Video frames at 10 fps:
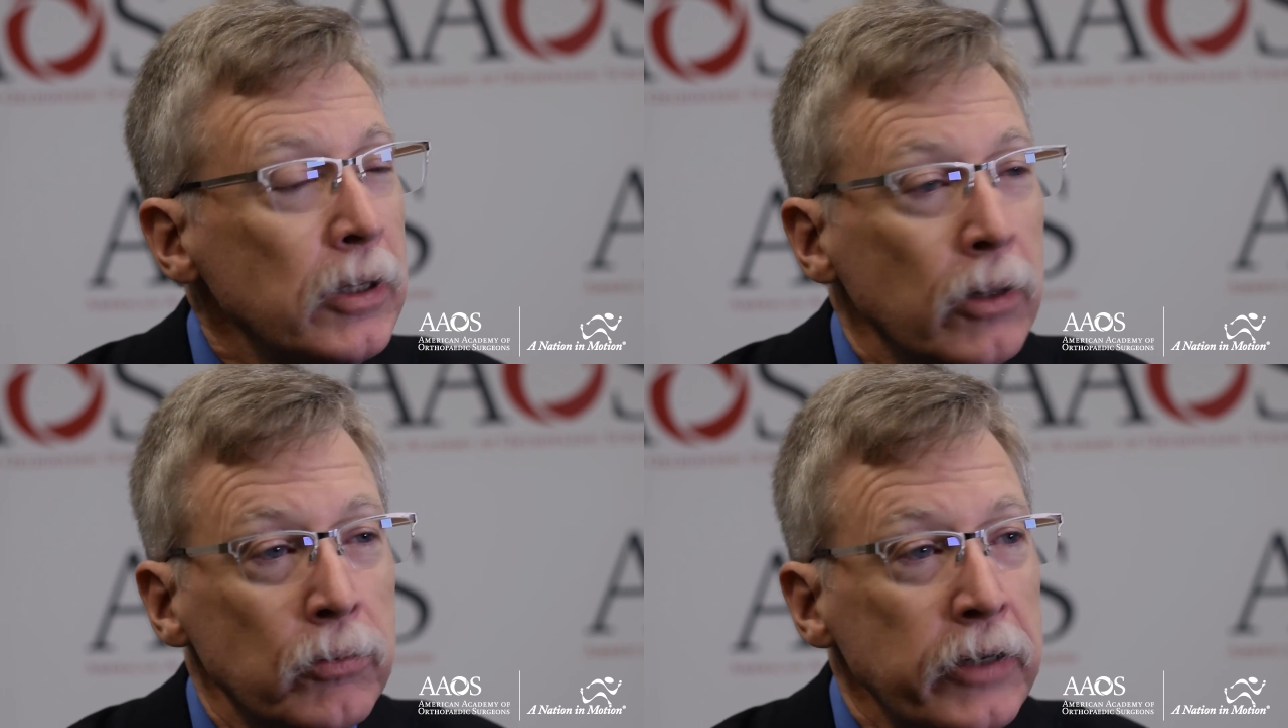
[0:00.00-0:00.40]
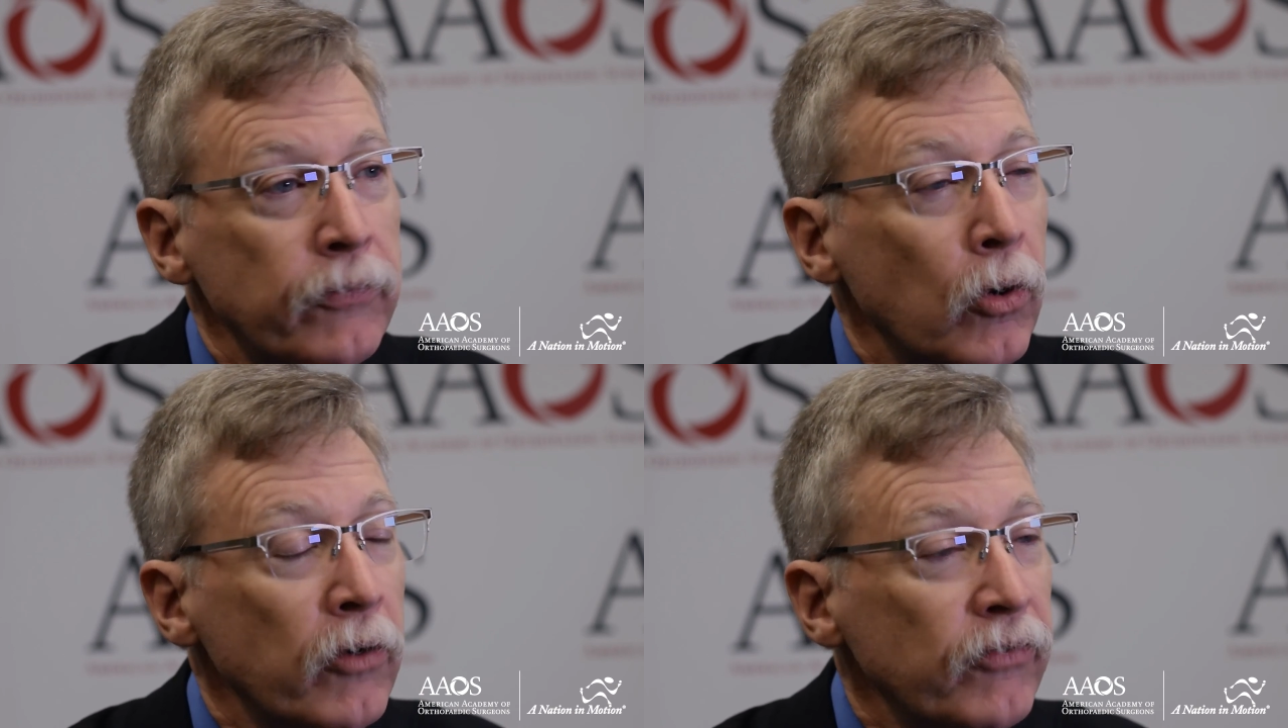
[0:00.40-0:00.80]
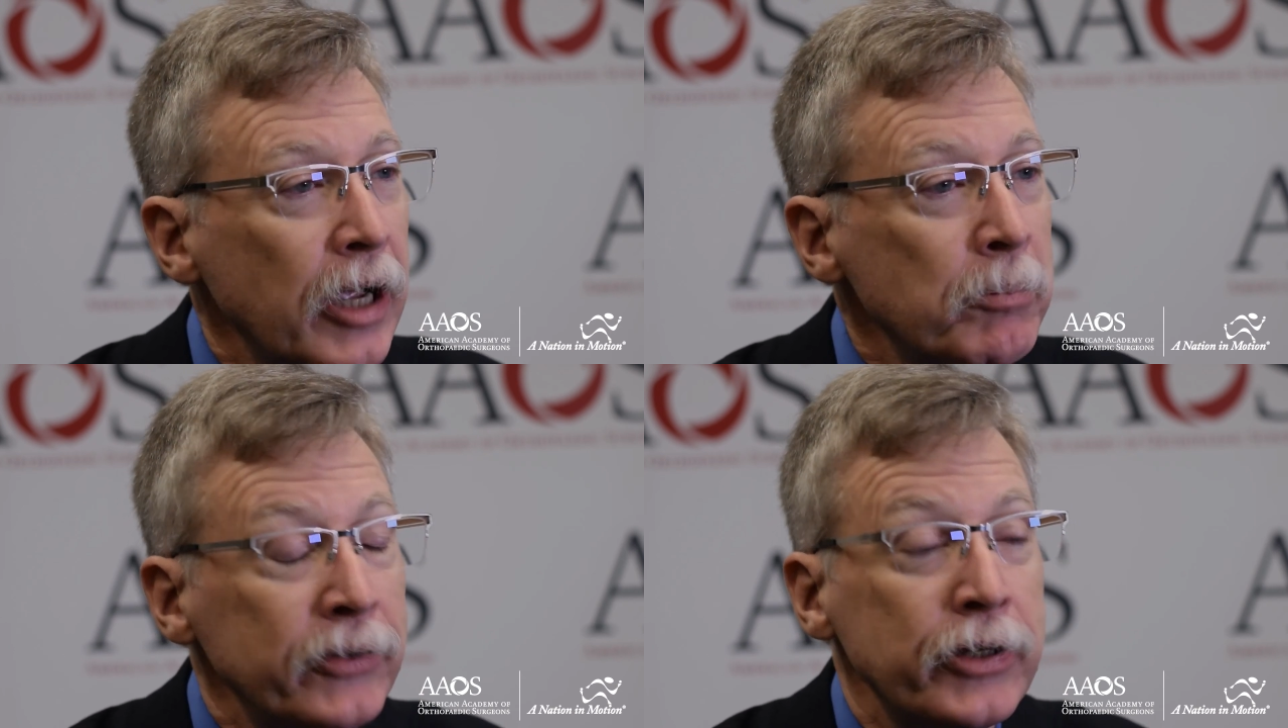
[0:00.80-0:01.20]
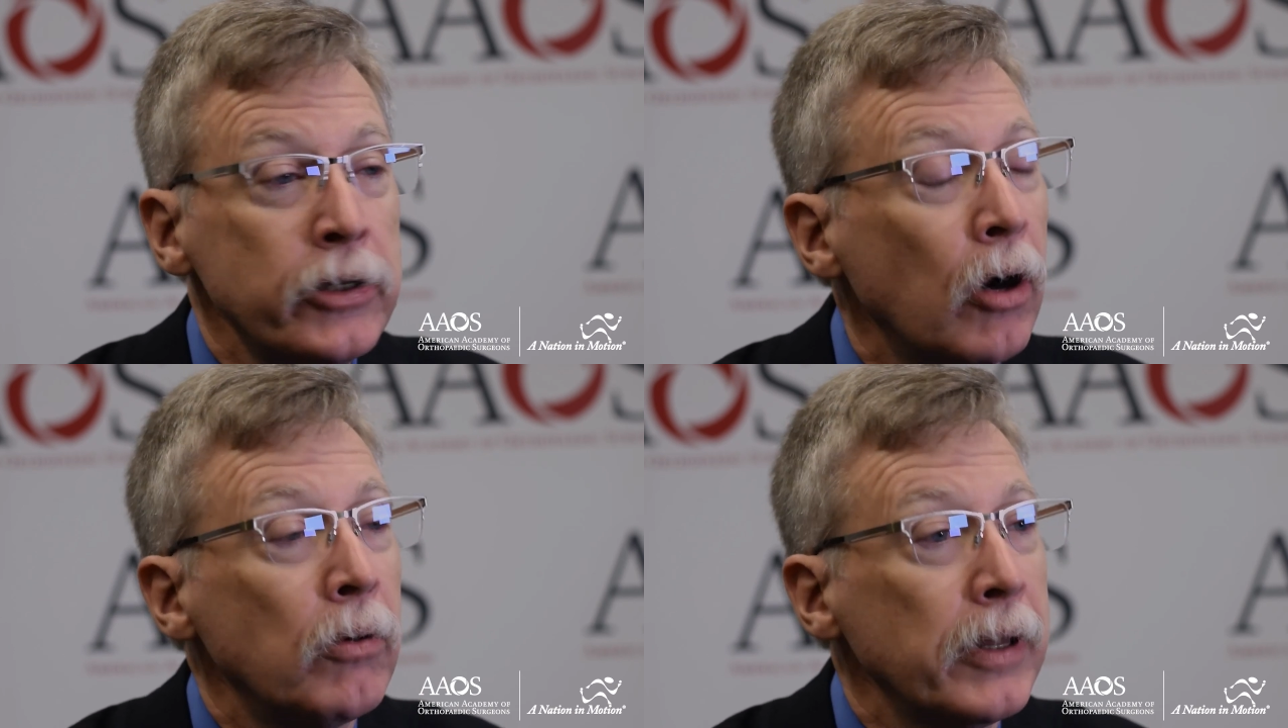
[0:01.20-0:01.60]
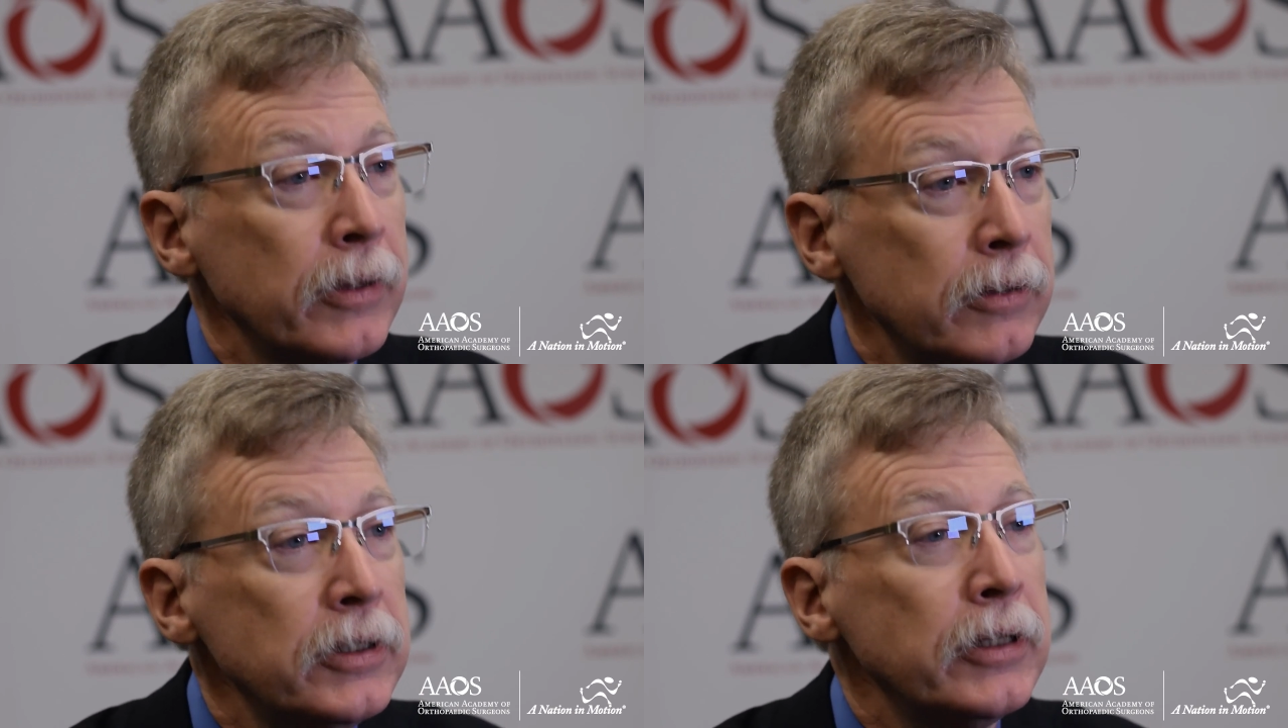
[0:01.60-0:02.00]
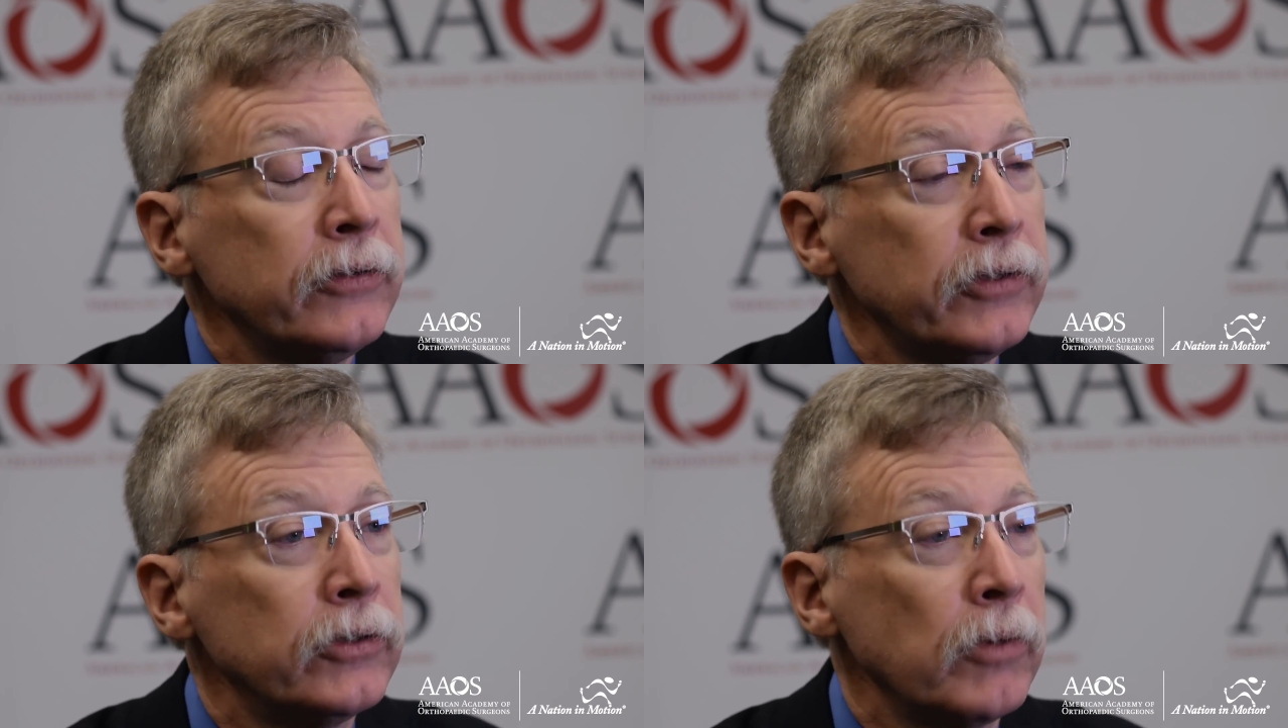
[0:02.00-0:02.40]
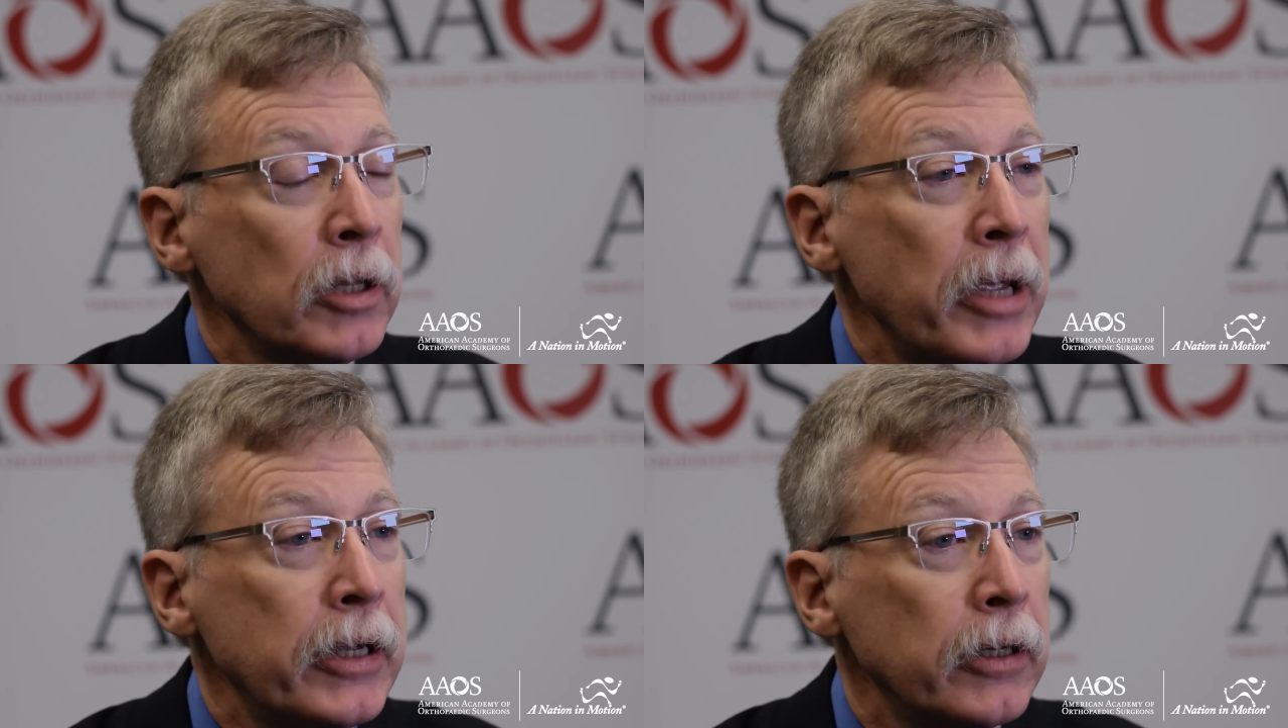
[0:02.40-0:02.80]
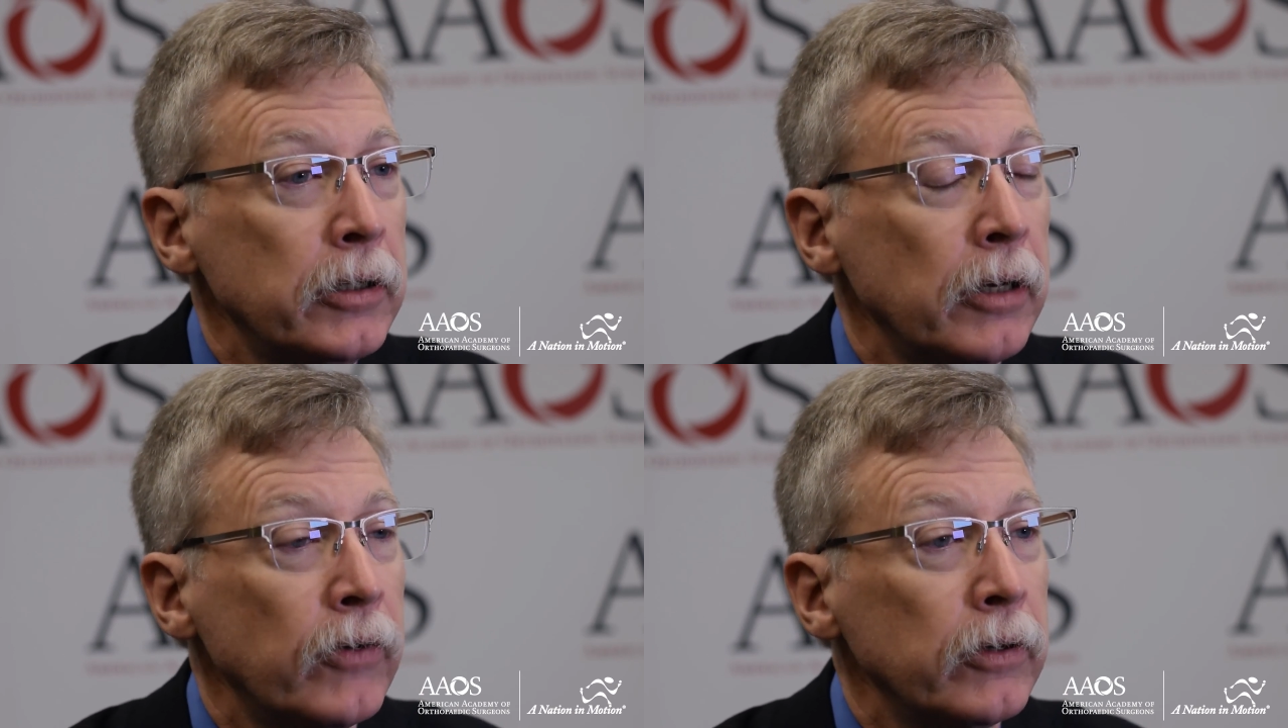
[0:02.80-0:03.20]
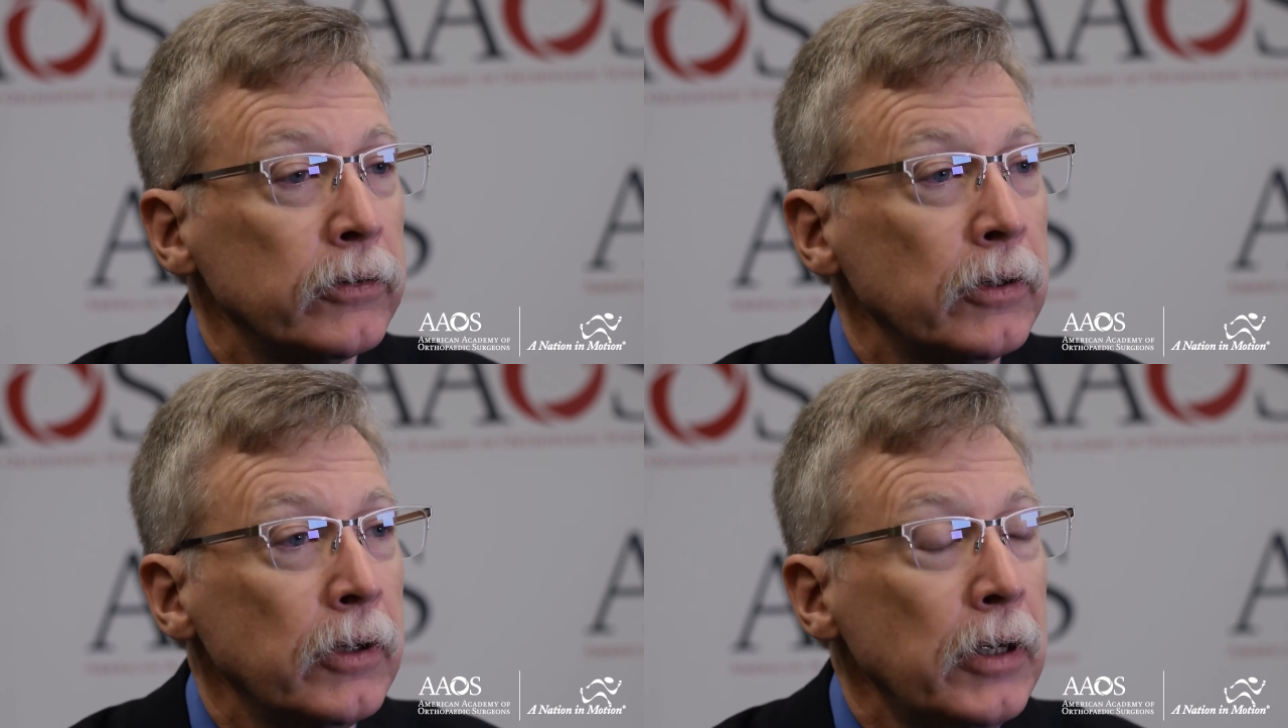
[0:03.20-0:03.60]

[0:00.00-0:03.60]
3, 4, or 5 months and you go, this is really making a difference.